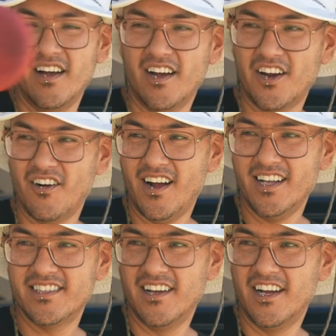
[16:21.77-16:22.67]

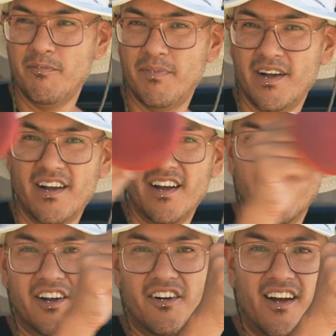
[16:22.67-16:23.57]
across, up,
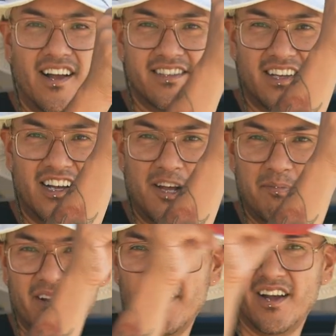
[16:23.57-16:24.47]
across,
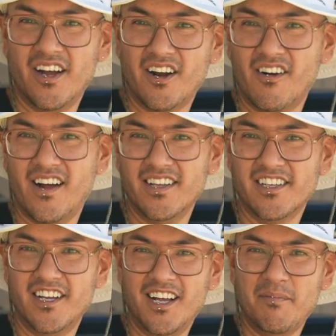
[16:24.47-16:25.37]
up, across,
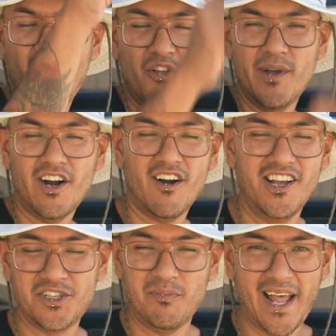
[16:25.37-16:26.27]
up, all the way
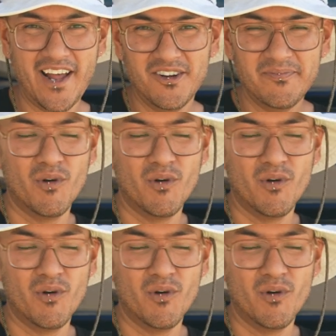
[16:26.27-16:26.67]
across your panel.